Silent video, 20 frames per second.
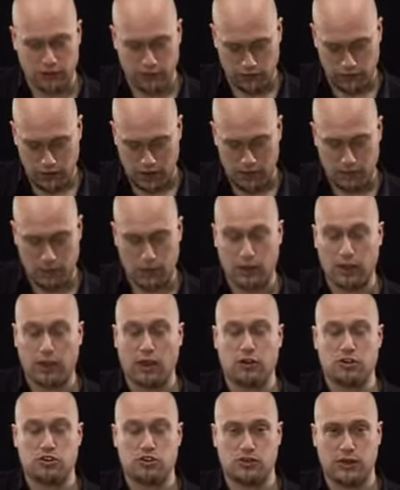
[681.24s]
fret, and we're going to
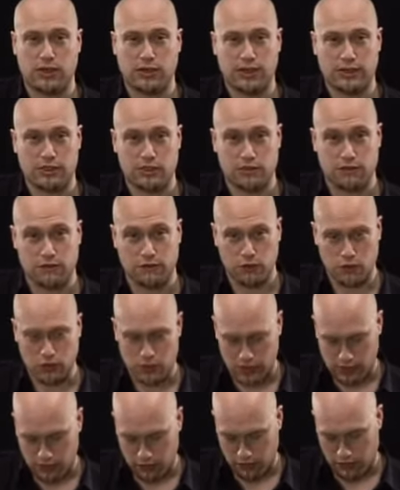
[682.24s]
go straight down to the
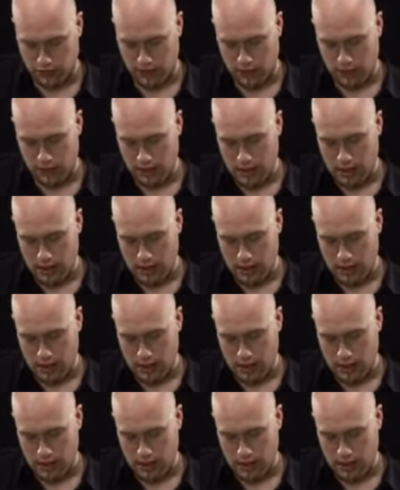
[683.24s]
14th fret,